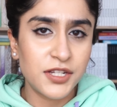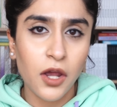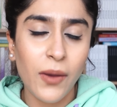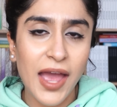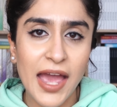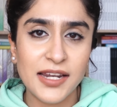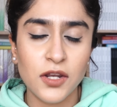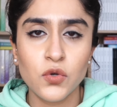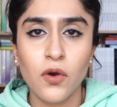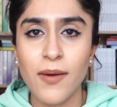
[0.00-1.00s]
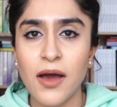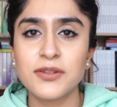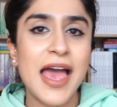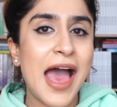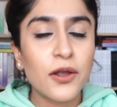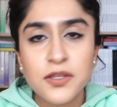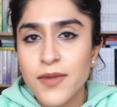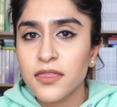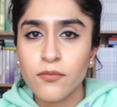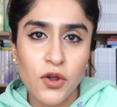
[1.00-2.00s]
to go ahead and talk about how to
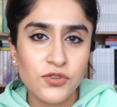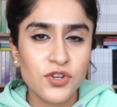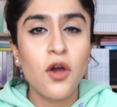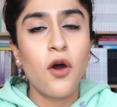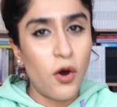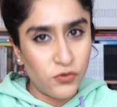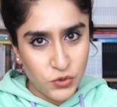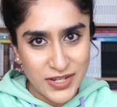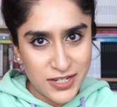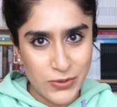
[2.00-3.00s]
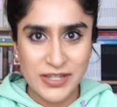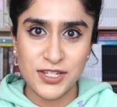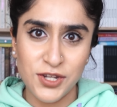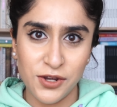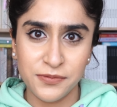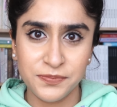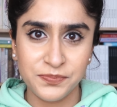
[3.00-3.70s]
make the most of 2022.